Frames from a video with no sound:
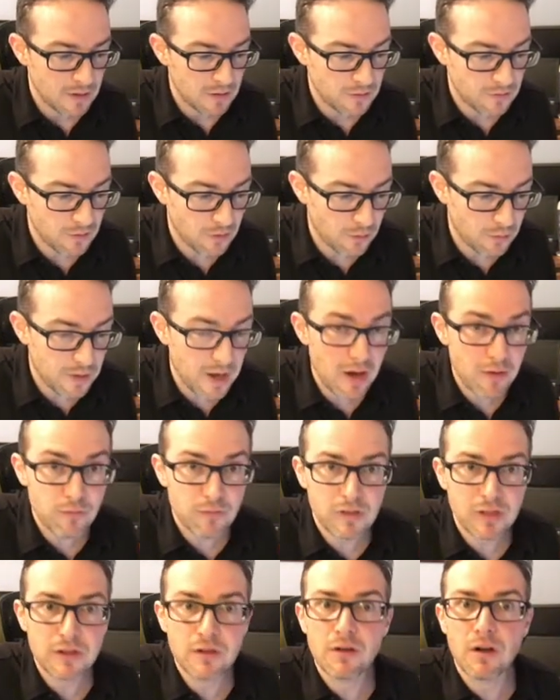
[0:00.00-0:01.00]
So not
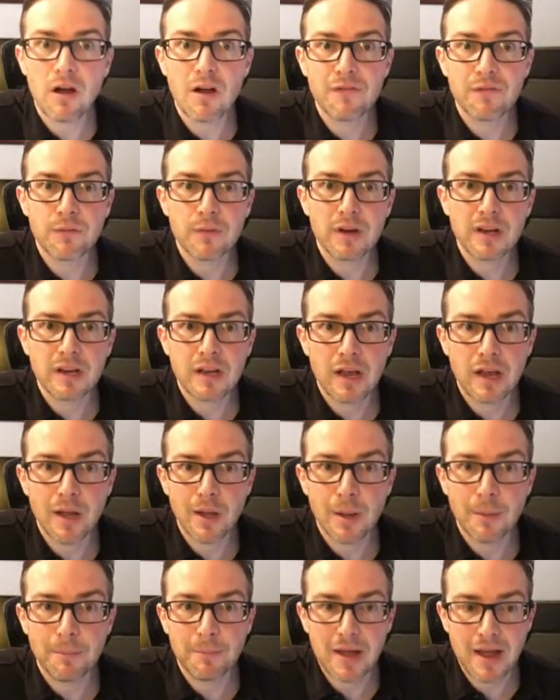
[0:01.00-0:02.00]
really offering
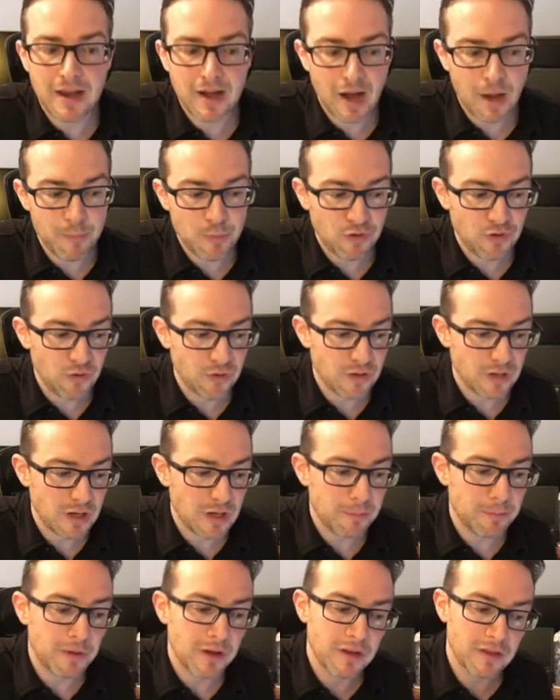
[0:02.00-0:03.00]
a buying
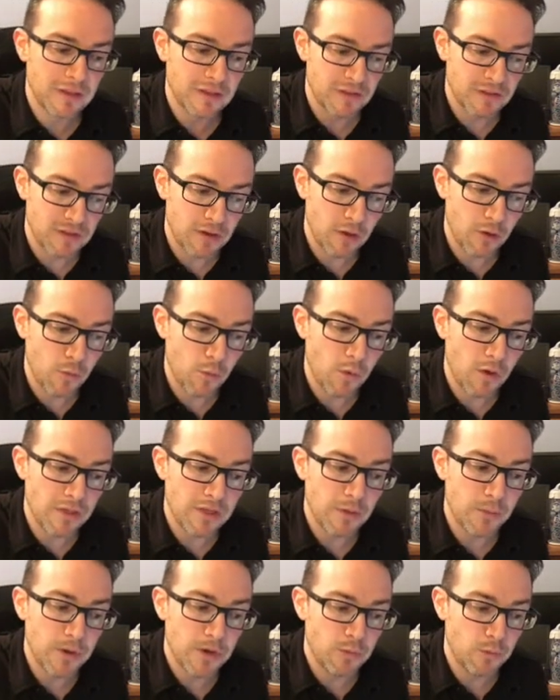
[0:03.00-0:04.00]
opportunity, but still one
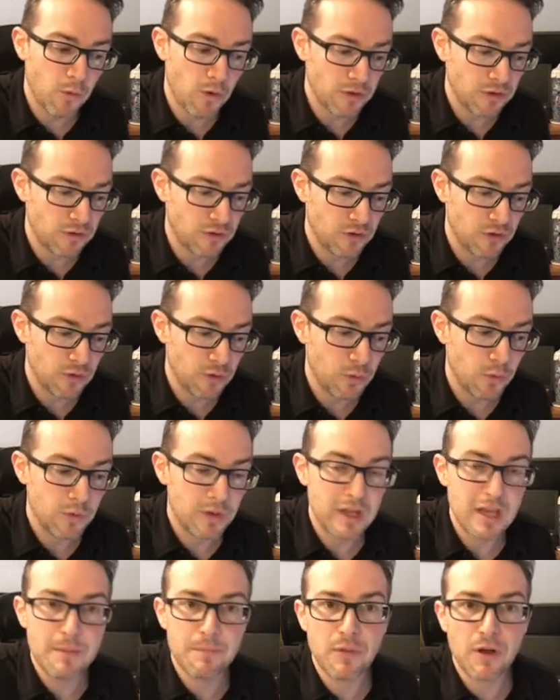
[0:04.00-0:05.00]
that we'd want to
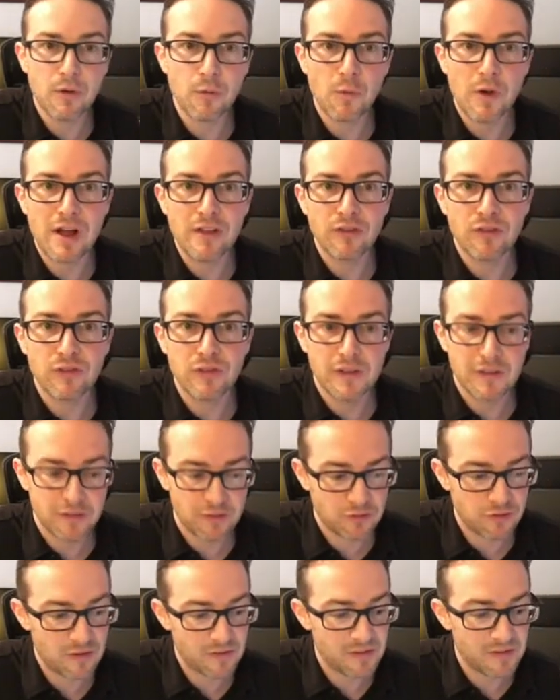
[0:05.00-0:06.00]
keep on a watch
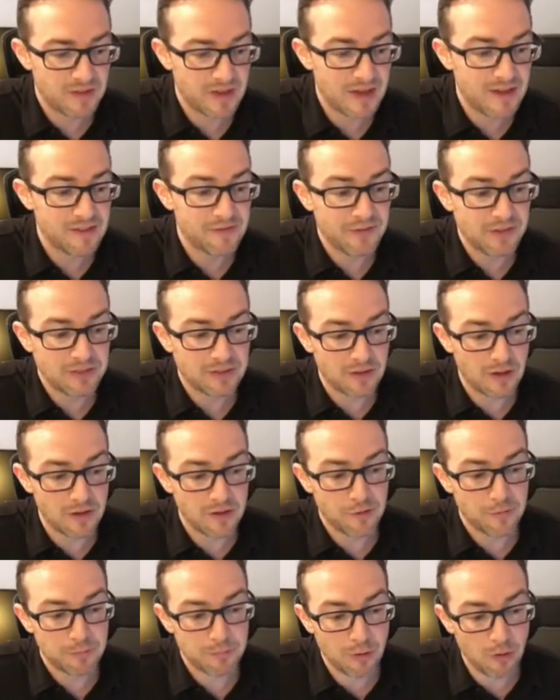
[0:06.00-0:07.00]
list just in case if it
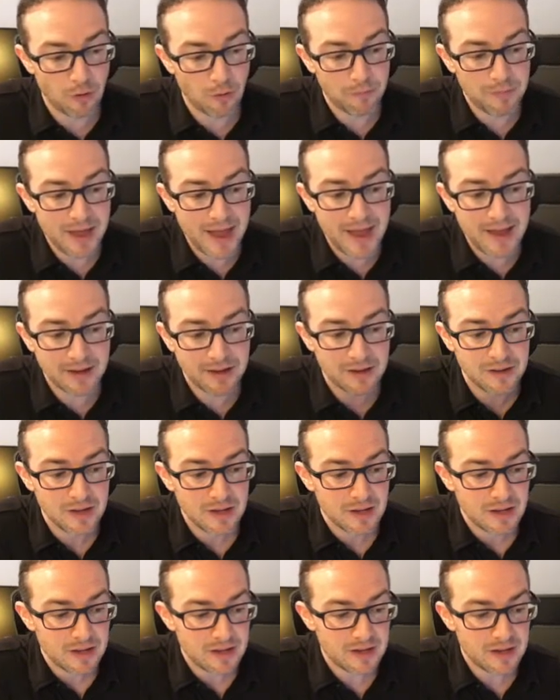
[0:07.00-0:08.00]
does pull back.
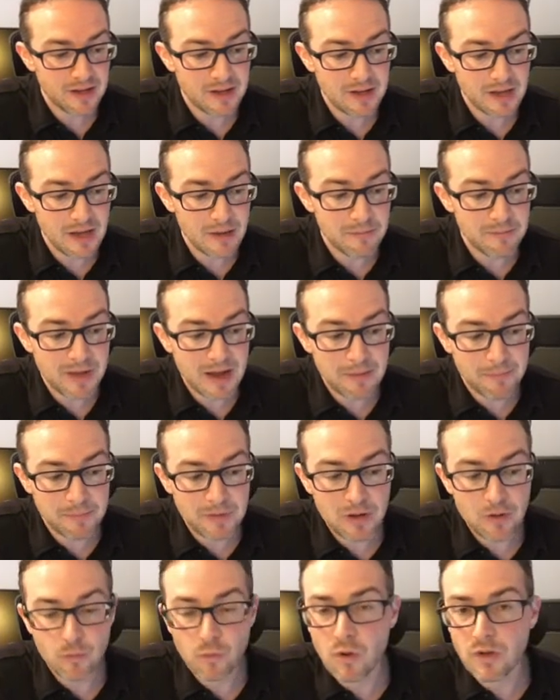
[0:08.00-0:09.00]
It might
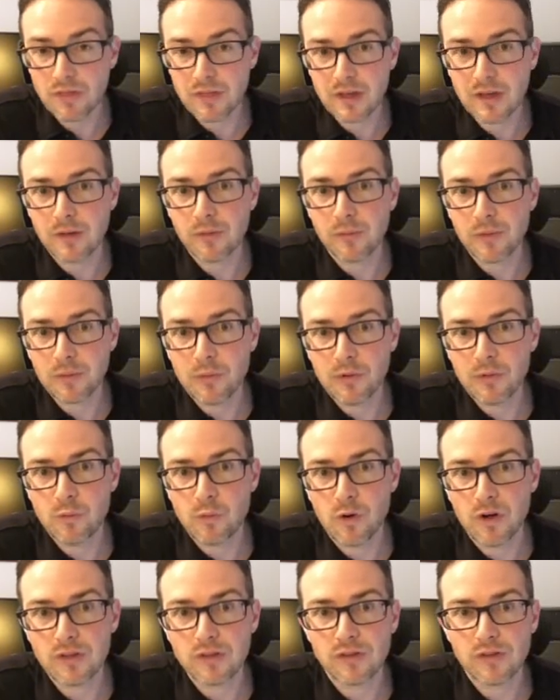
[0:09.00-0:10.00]
be one that we would
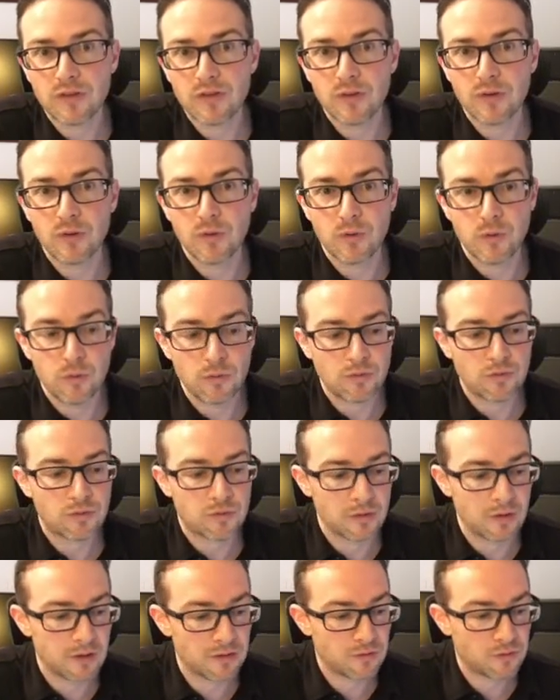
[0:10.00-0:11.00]
want to
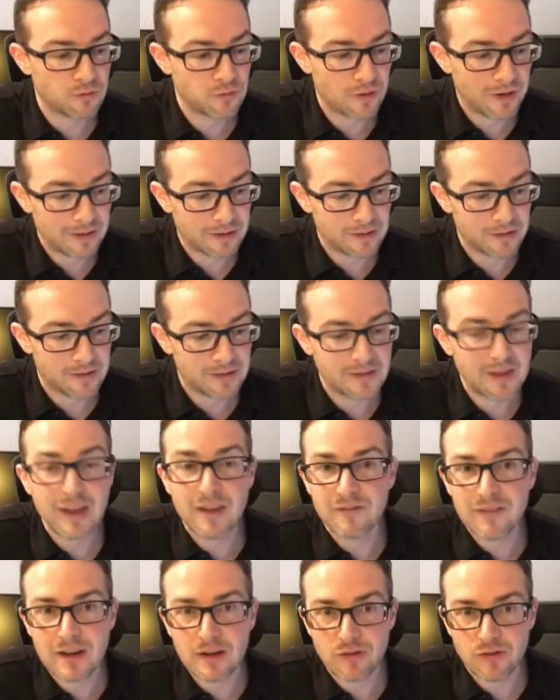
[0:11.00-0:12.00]
try to take
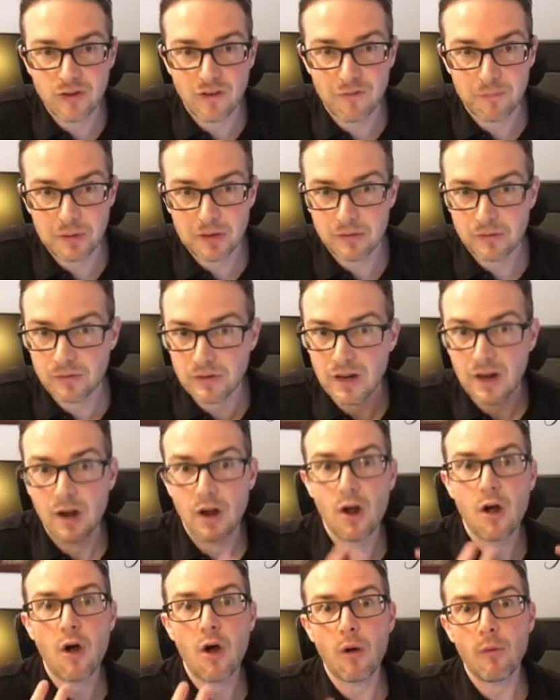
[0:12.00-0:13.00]
advantage of. But
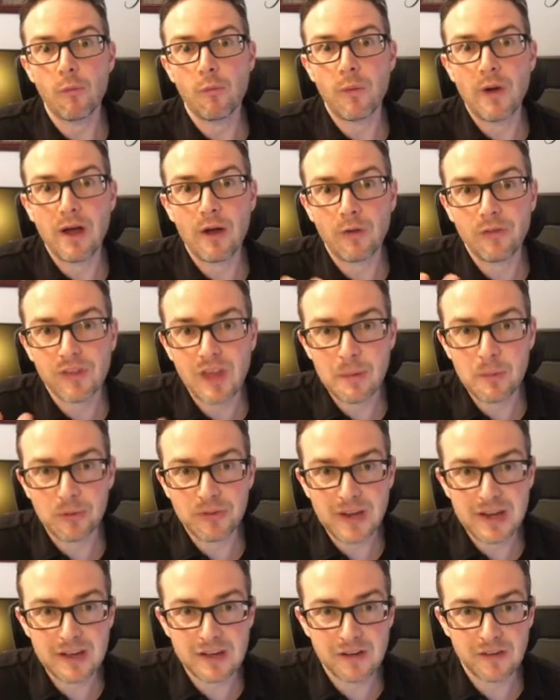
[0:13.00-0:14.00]
while
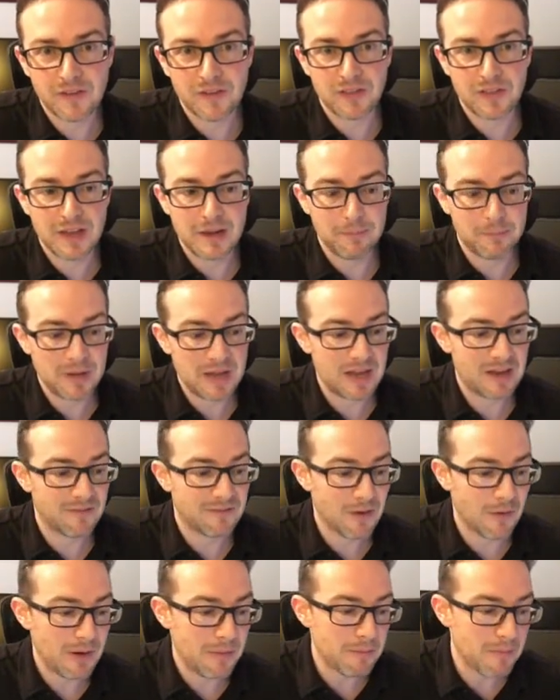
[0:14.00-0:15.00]
simultaneously being
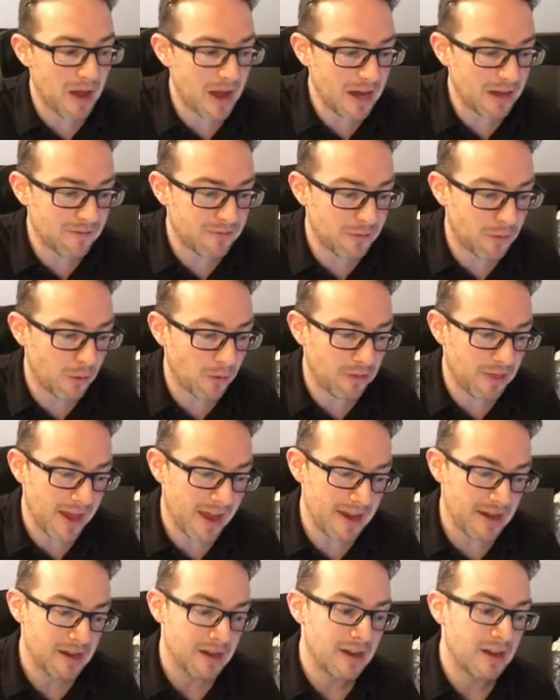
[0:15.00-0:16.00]
very mindful
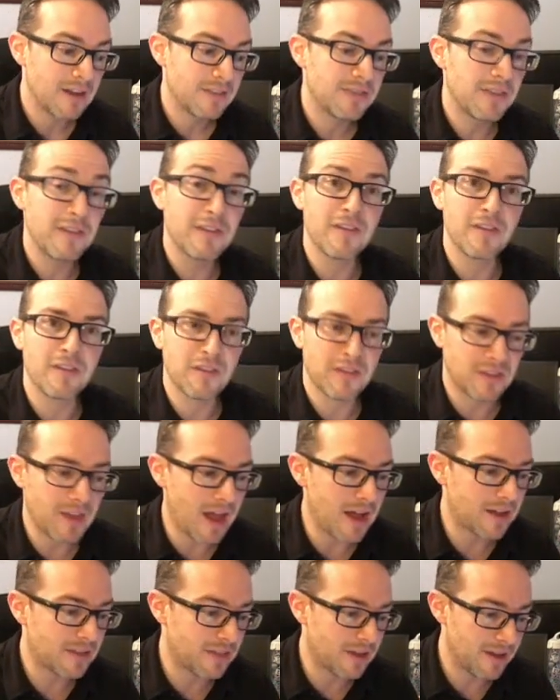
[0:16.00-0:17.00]
that this is a
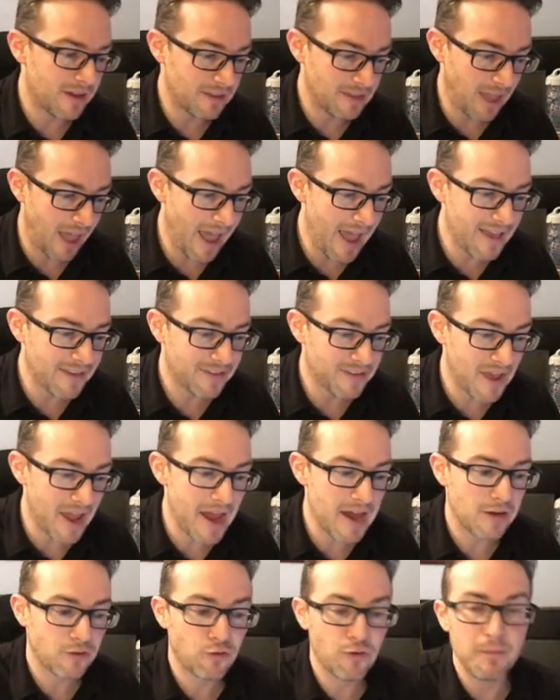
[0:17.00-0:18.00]
stock that has
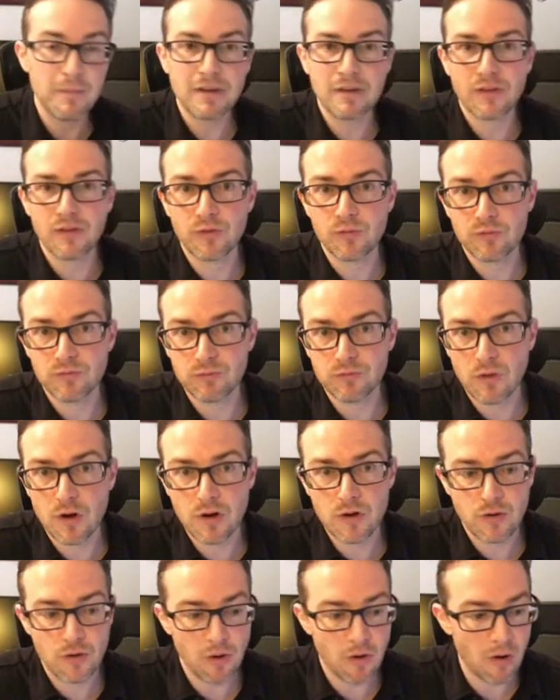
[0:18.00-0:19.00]
had a tremendous
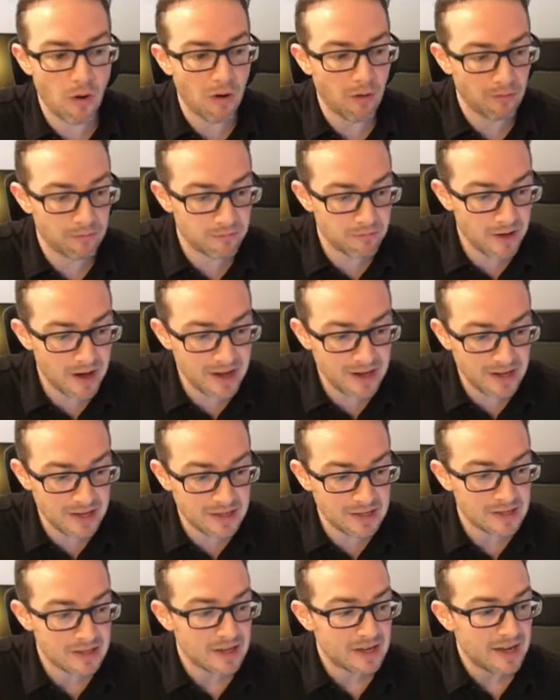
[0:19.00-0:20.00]
run
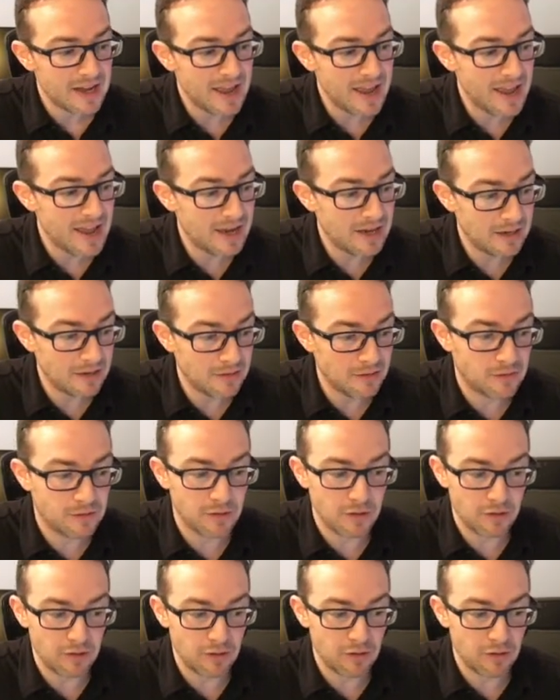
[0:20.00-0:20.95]
already, and